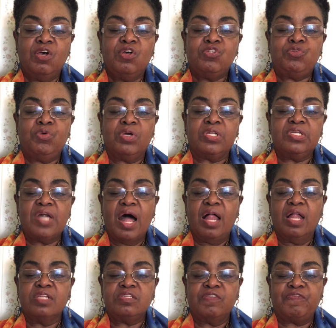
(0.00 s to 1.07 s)
to
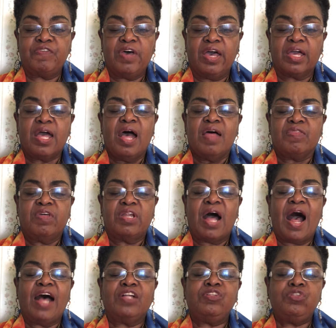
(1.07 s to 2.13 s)
acknowledge the fact that
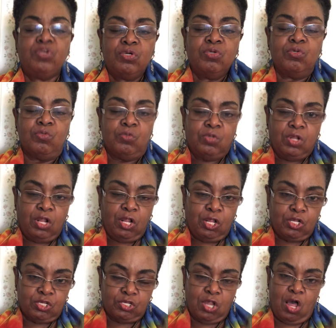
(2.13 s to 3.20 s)
I do
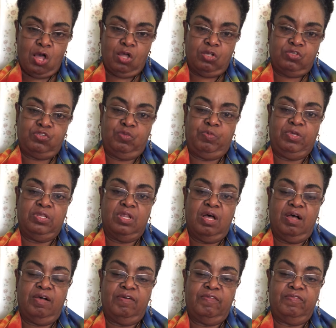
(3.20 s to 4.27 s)
long to be
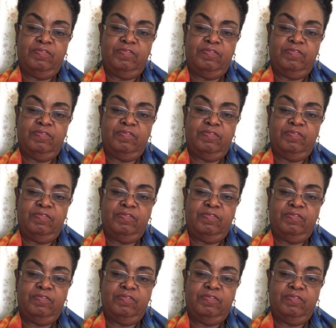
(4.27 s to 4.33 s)
loved.